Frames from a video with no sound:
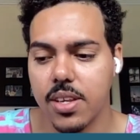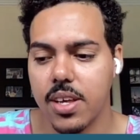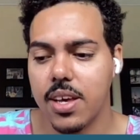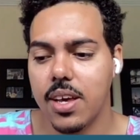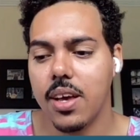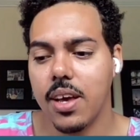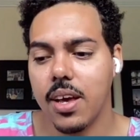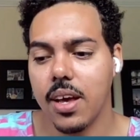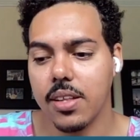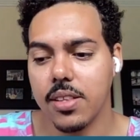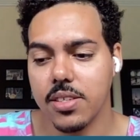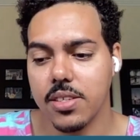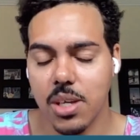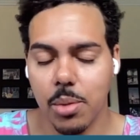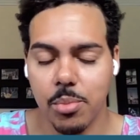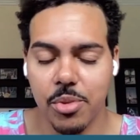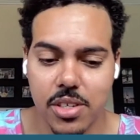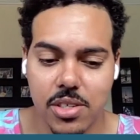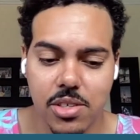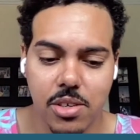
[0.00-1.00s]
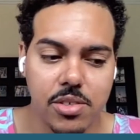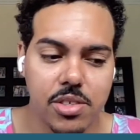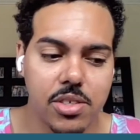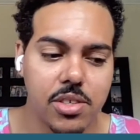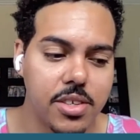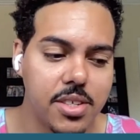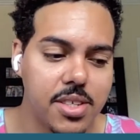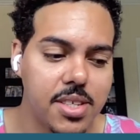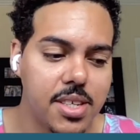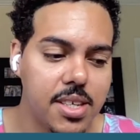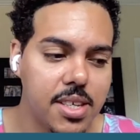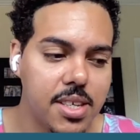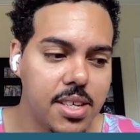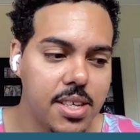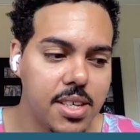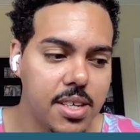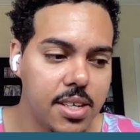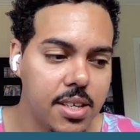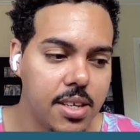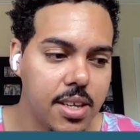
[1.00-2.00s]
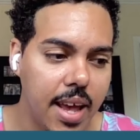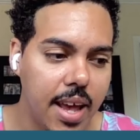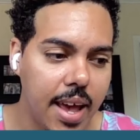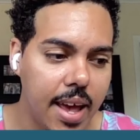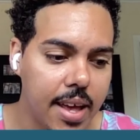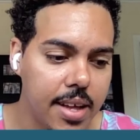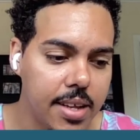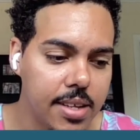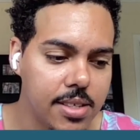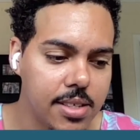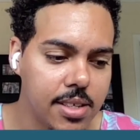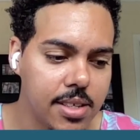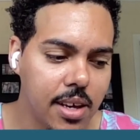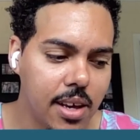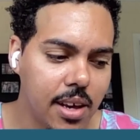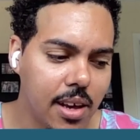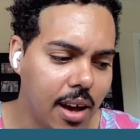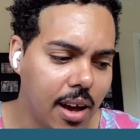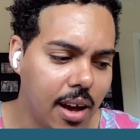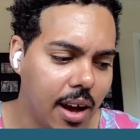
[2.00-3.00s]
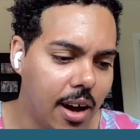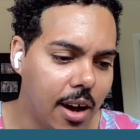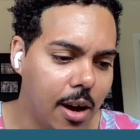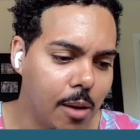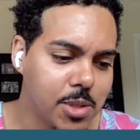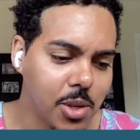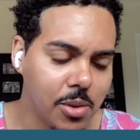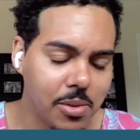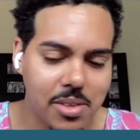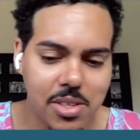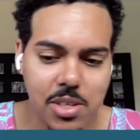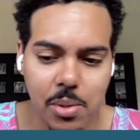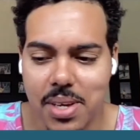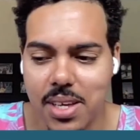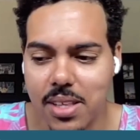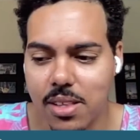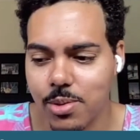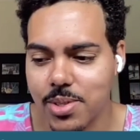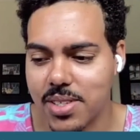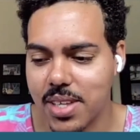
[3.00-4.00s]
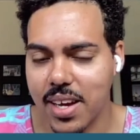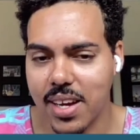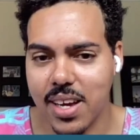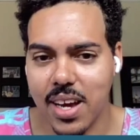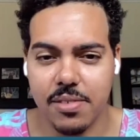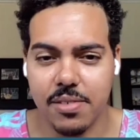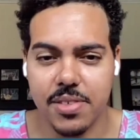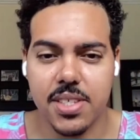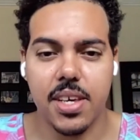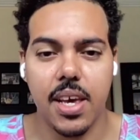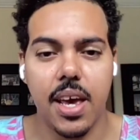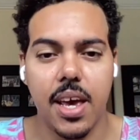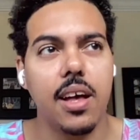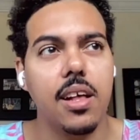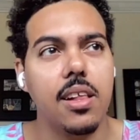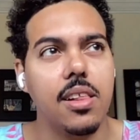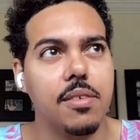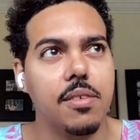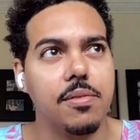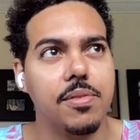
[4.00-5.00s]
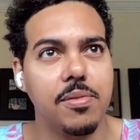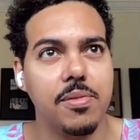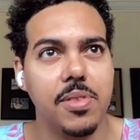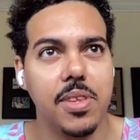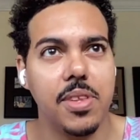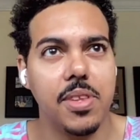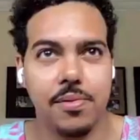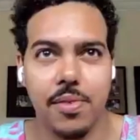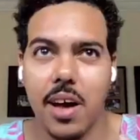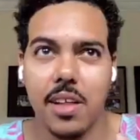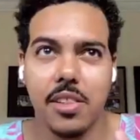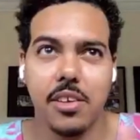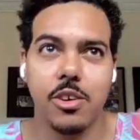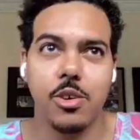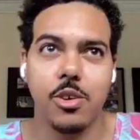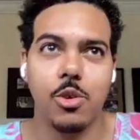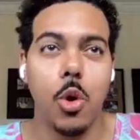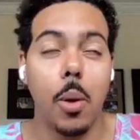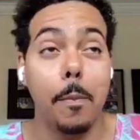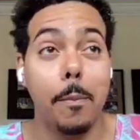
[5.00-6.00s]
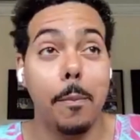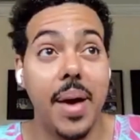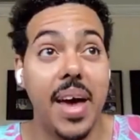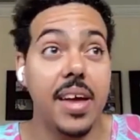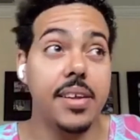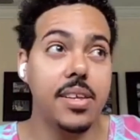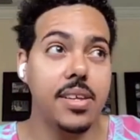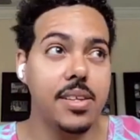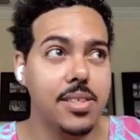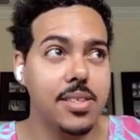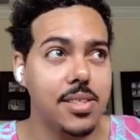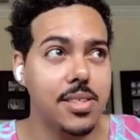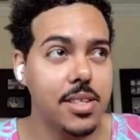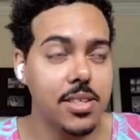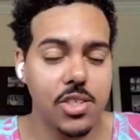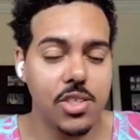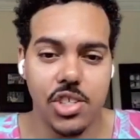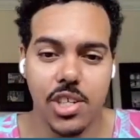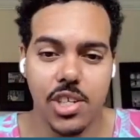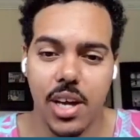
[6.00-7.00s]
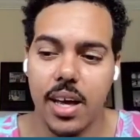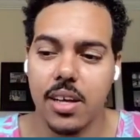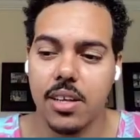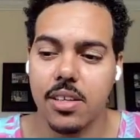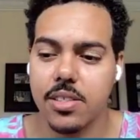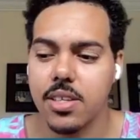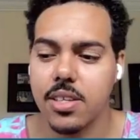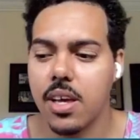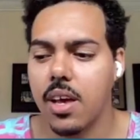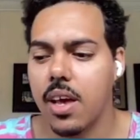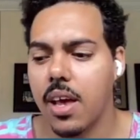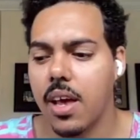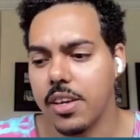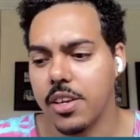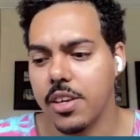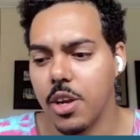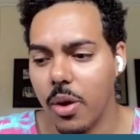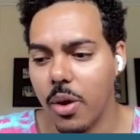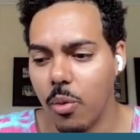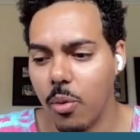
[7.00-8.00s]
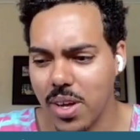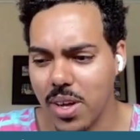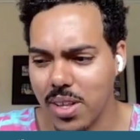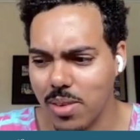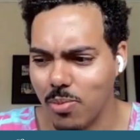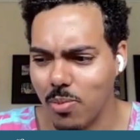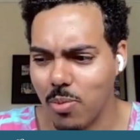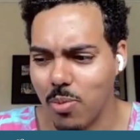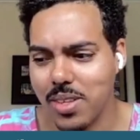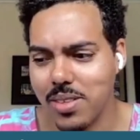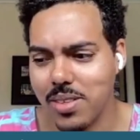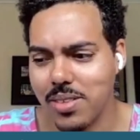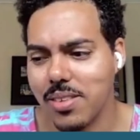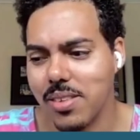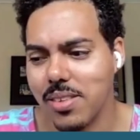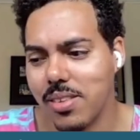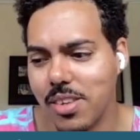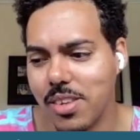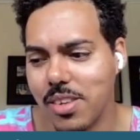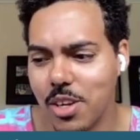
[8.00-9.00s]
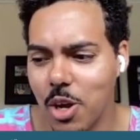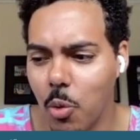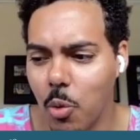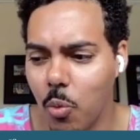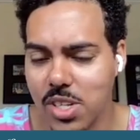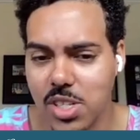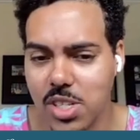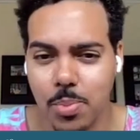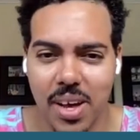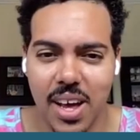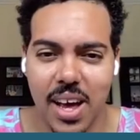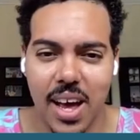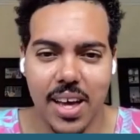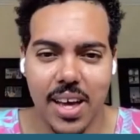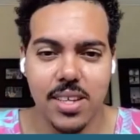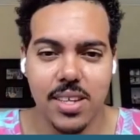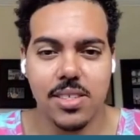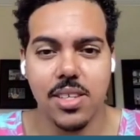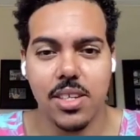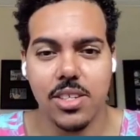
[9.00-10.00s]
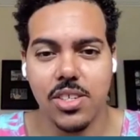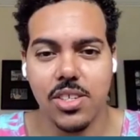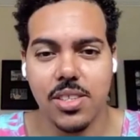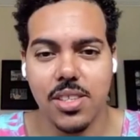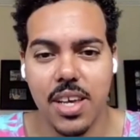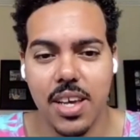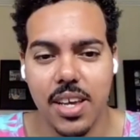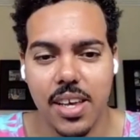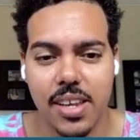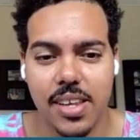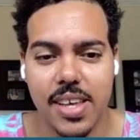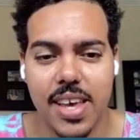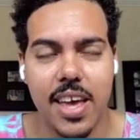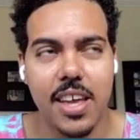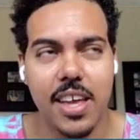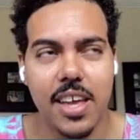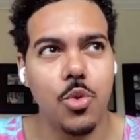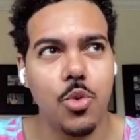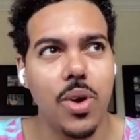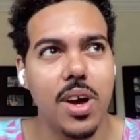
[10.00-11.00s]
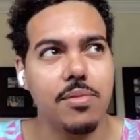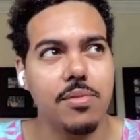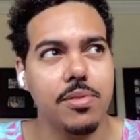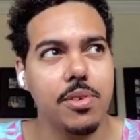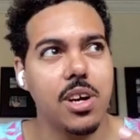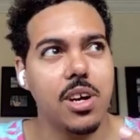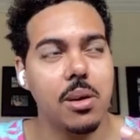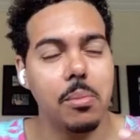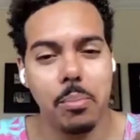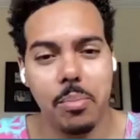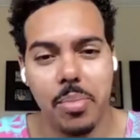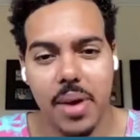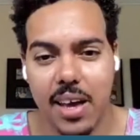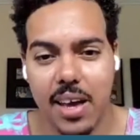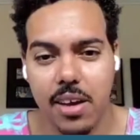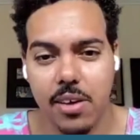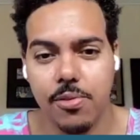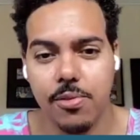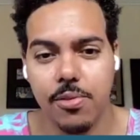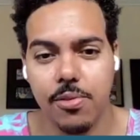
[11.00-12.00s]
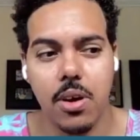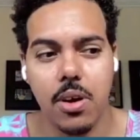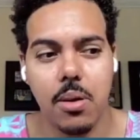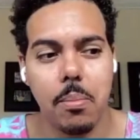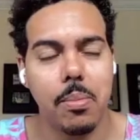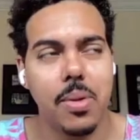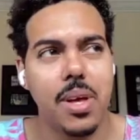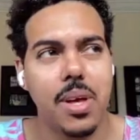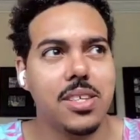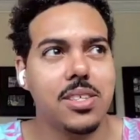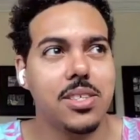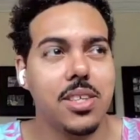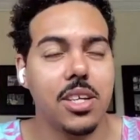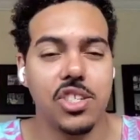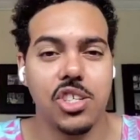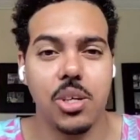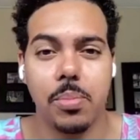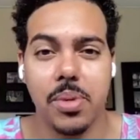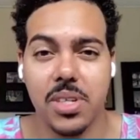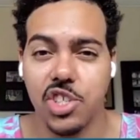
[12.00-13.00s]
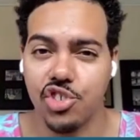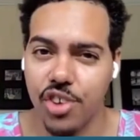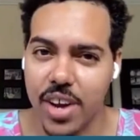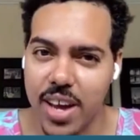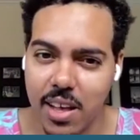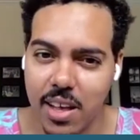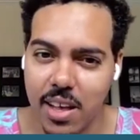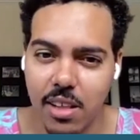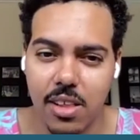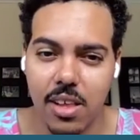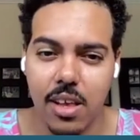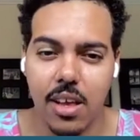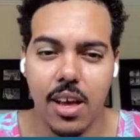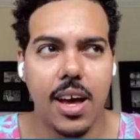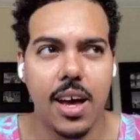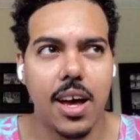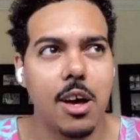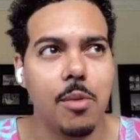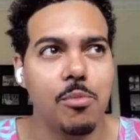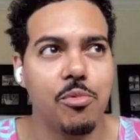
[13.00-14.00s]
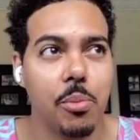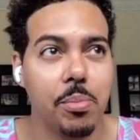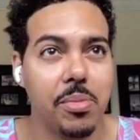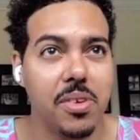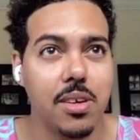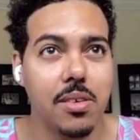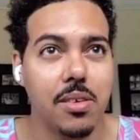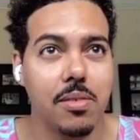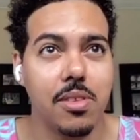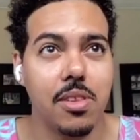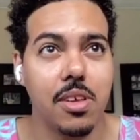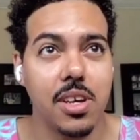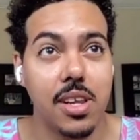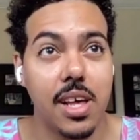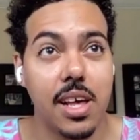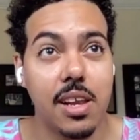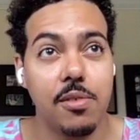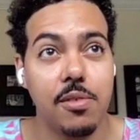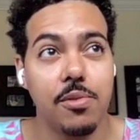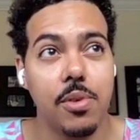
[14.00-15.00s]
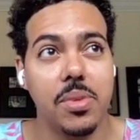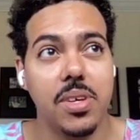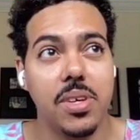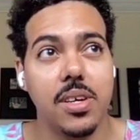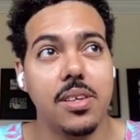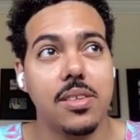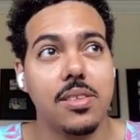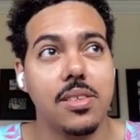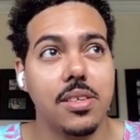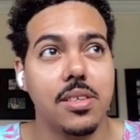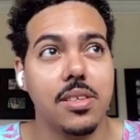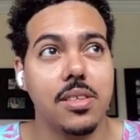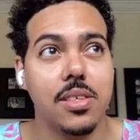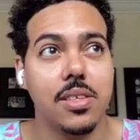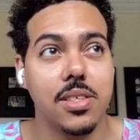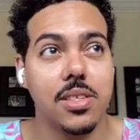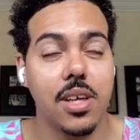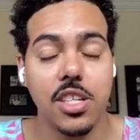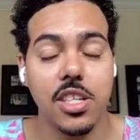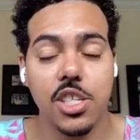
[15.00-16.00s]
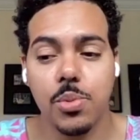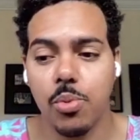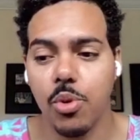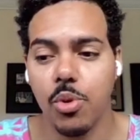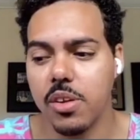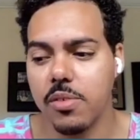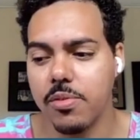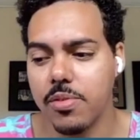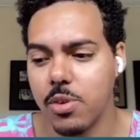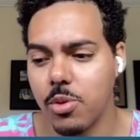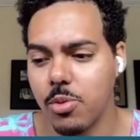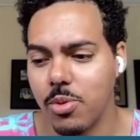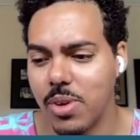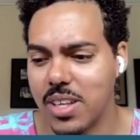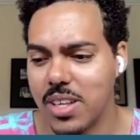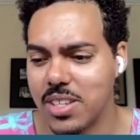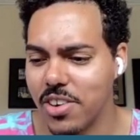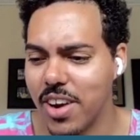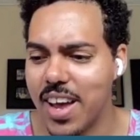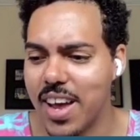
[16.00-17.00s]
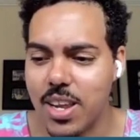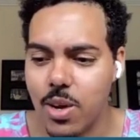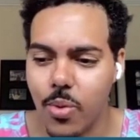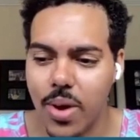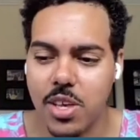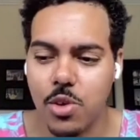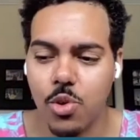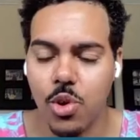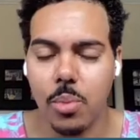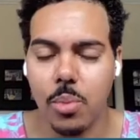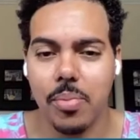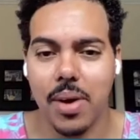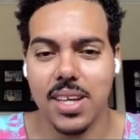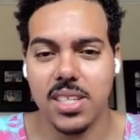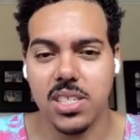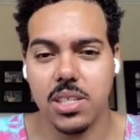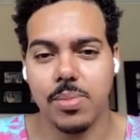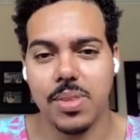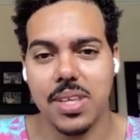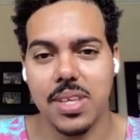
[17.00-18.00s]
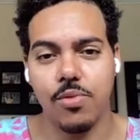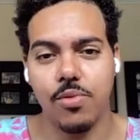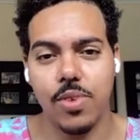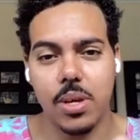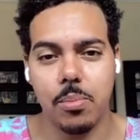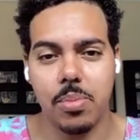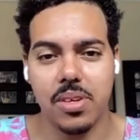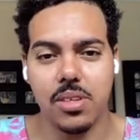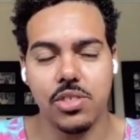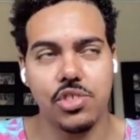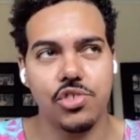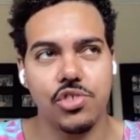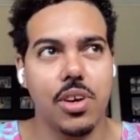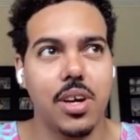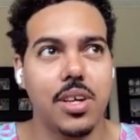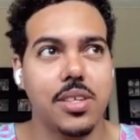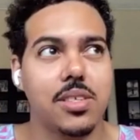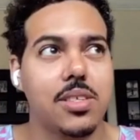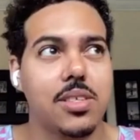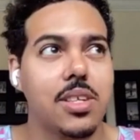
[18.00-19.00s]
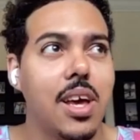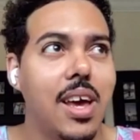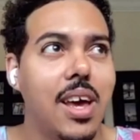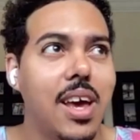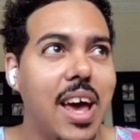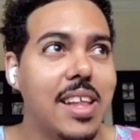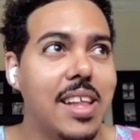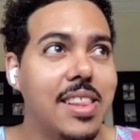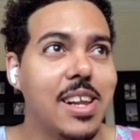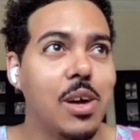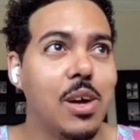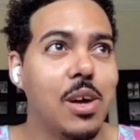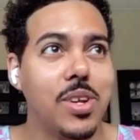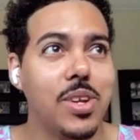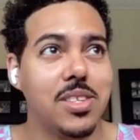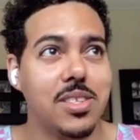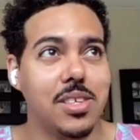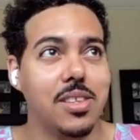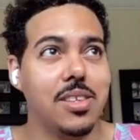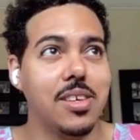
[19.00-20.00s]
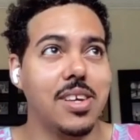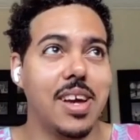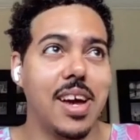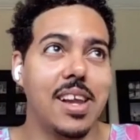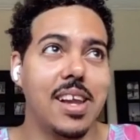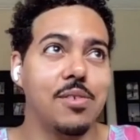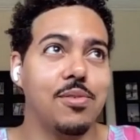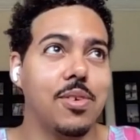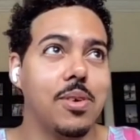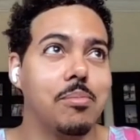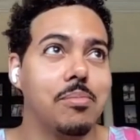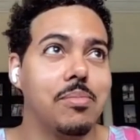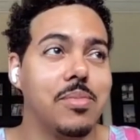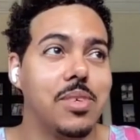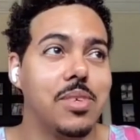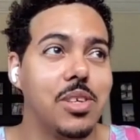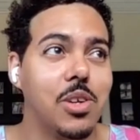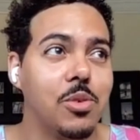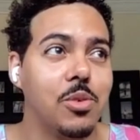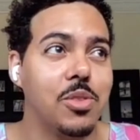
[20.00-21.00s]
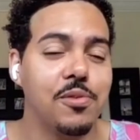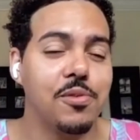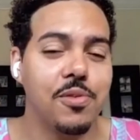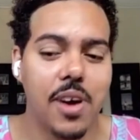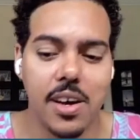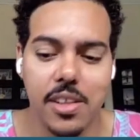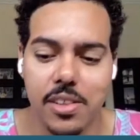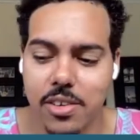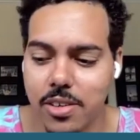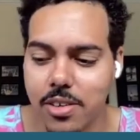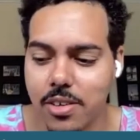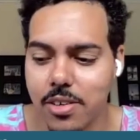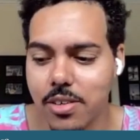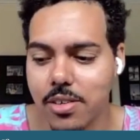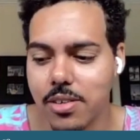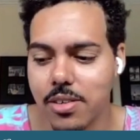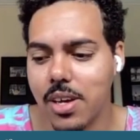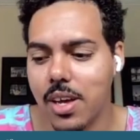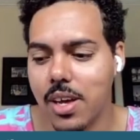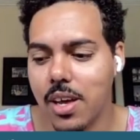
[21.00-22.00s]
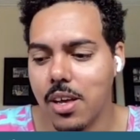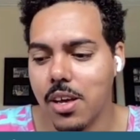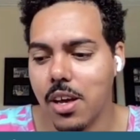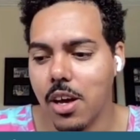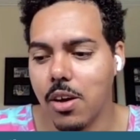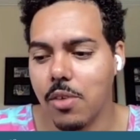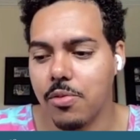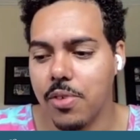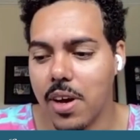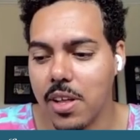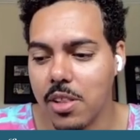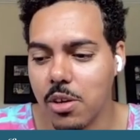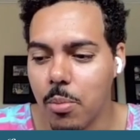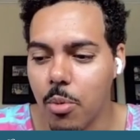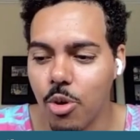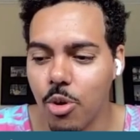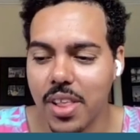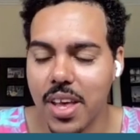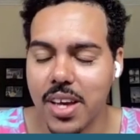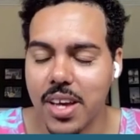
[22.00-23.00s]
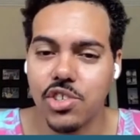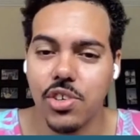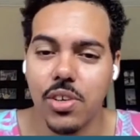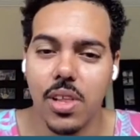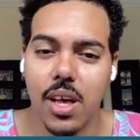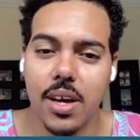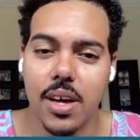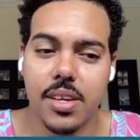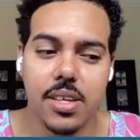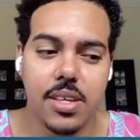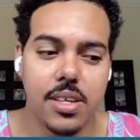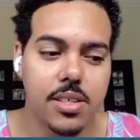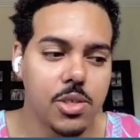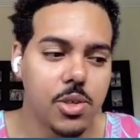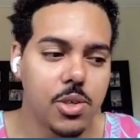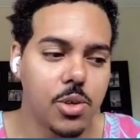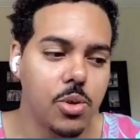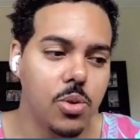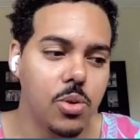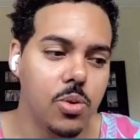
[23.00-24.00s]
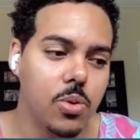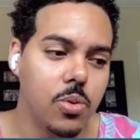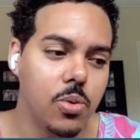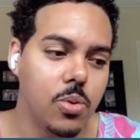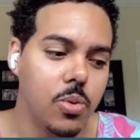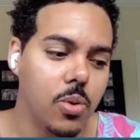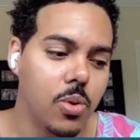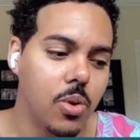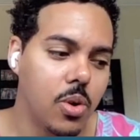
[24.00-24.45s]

in the summer he turns 13. And so to me, there was that kind of scale of the father who abandons his child, you know, and what you know, what's behind such a thing, and can you ever come back from such a betrayal? From looking at it from the son's point of view, is there any way you could possibly rebuild trust? And then I wanted to look at it from, you know, a father more like Trelawney's, who